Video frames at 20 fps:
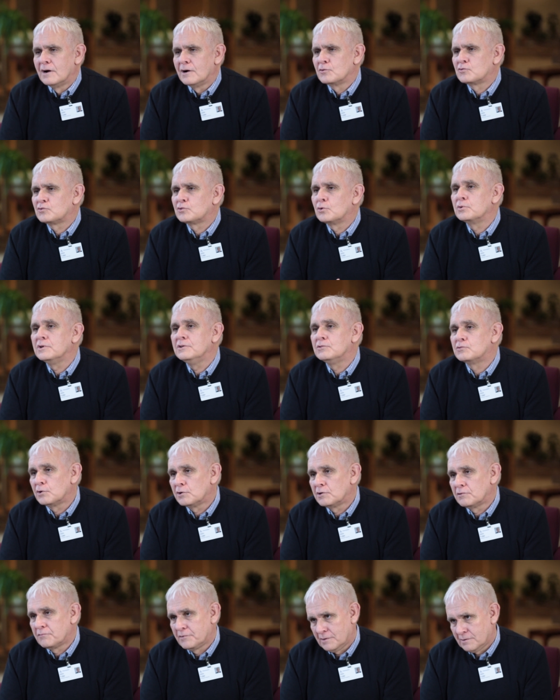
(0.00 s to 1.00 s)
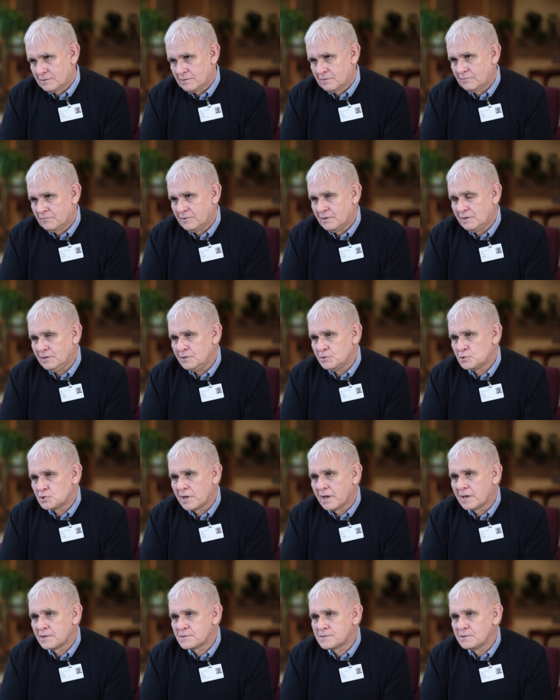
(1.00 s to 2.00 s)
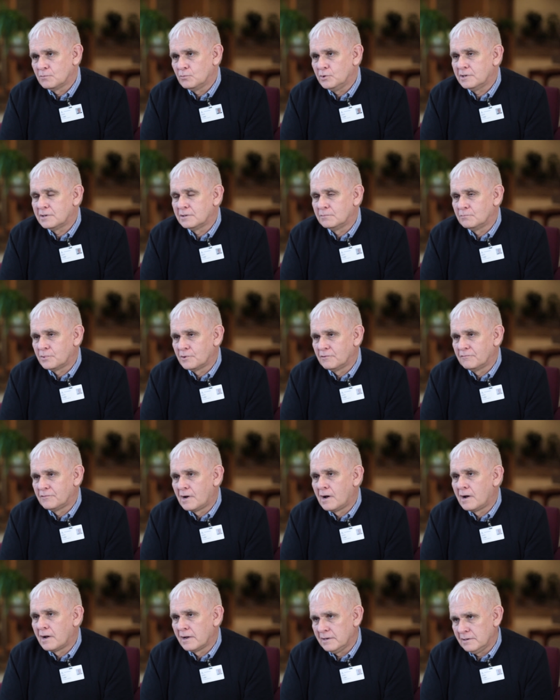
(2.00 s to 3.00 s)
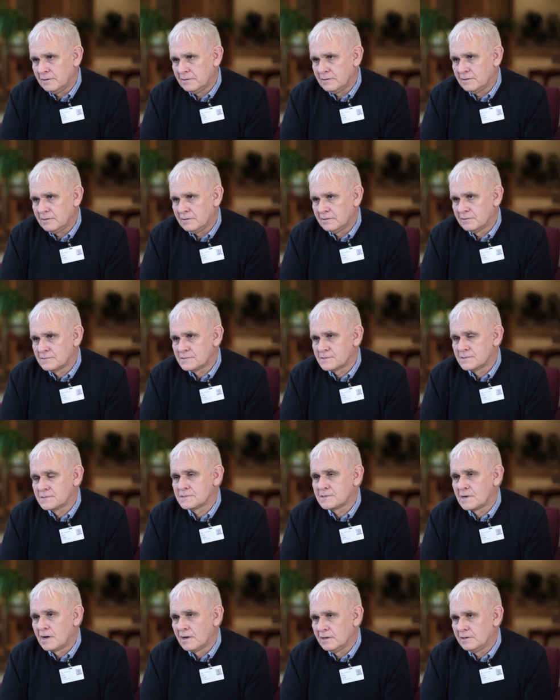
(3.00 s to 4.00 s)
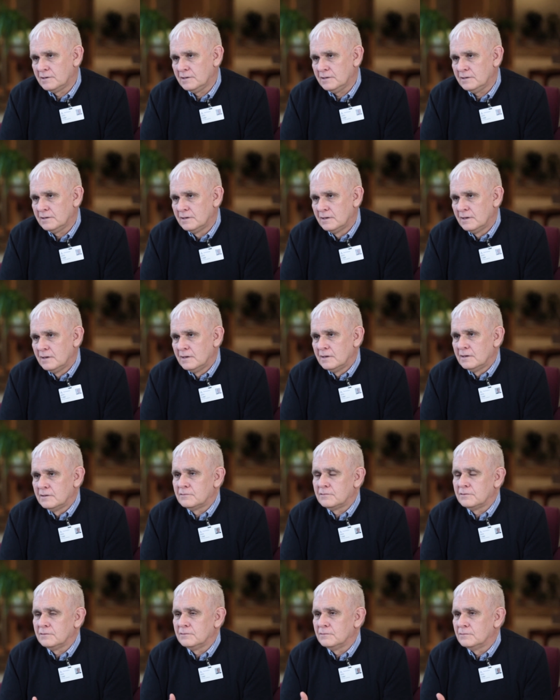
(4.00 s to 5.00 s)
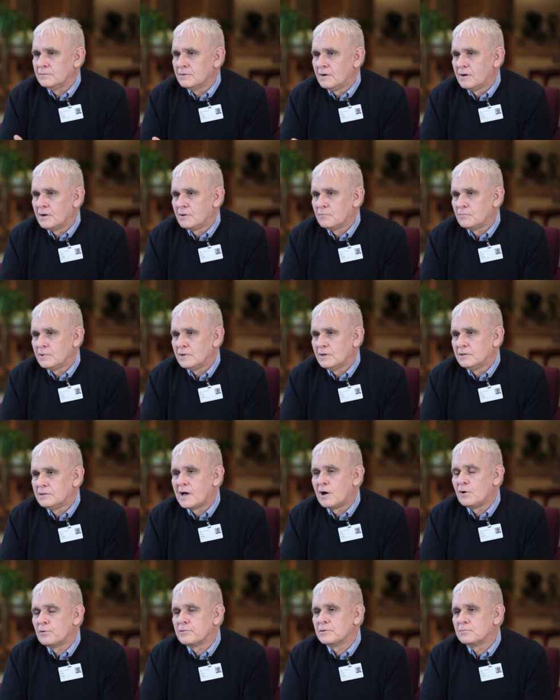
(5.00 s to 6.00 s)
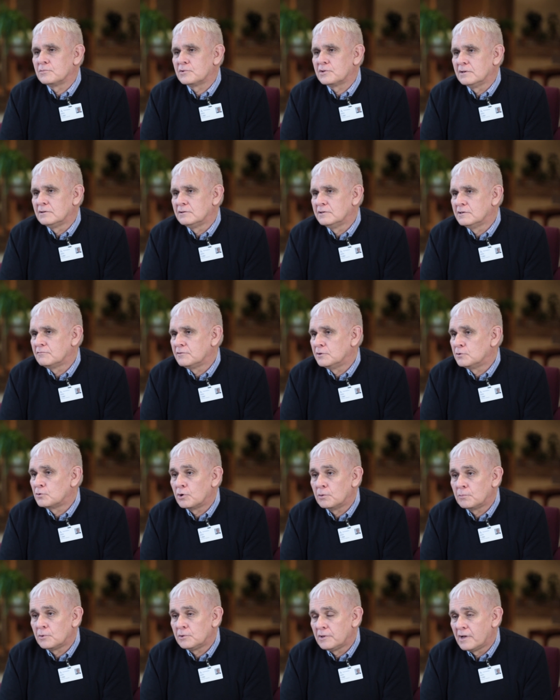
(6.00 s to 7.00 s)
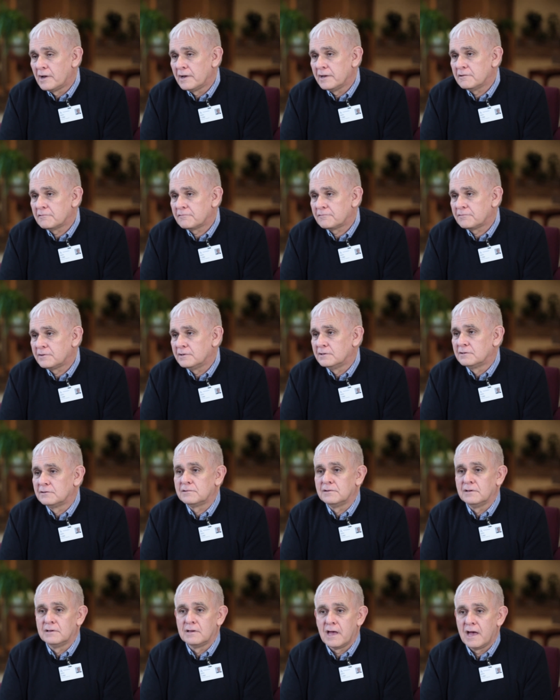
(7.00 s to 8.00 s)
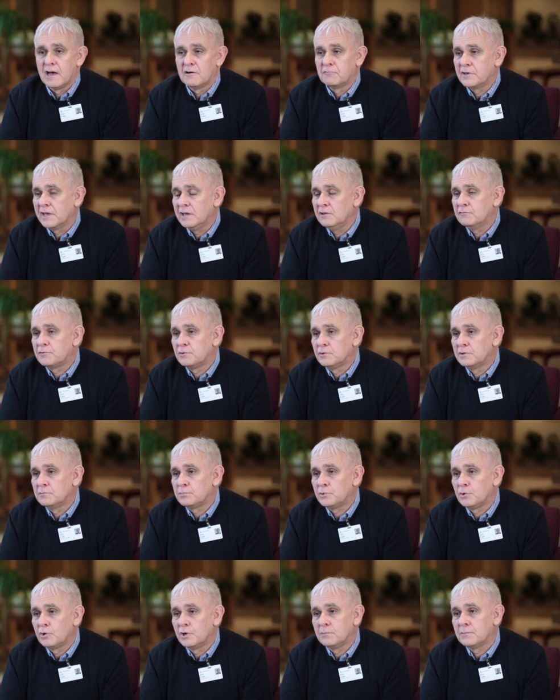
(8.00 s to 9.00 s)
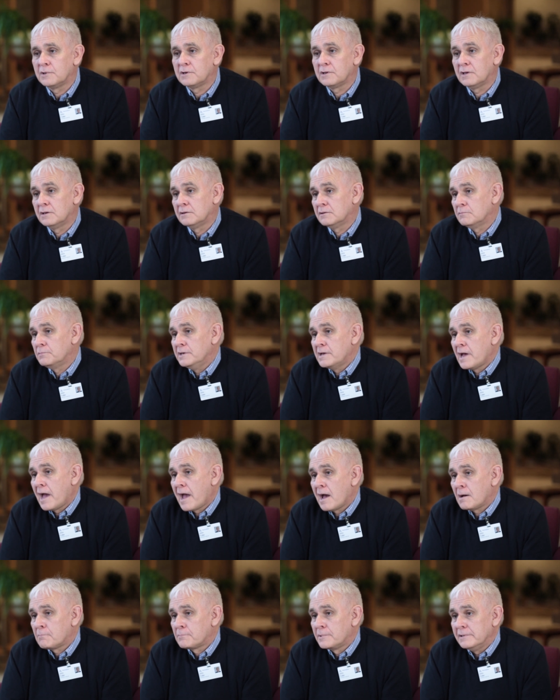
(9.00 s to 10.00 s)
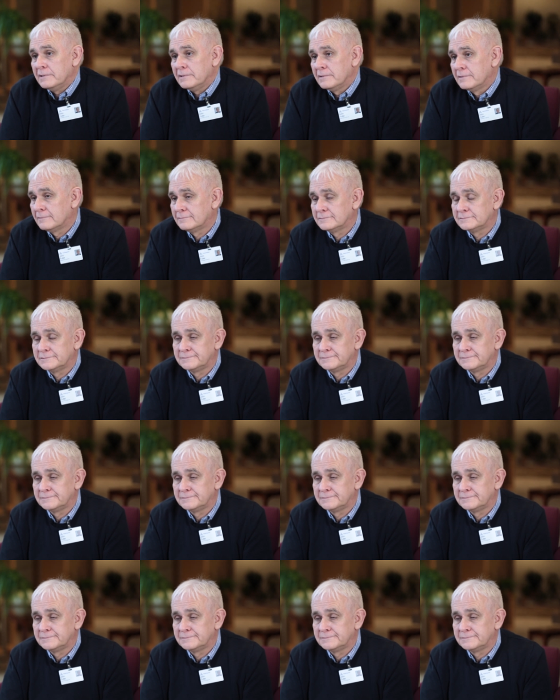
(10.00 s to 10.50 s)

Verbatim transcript: are so deserving of any chance that we can provide in society to um, allow them to live a normal life and to have gainful employment and to be happy.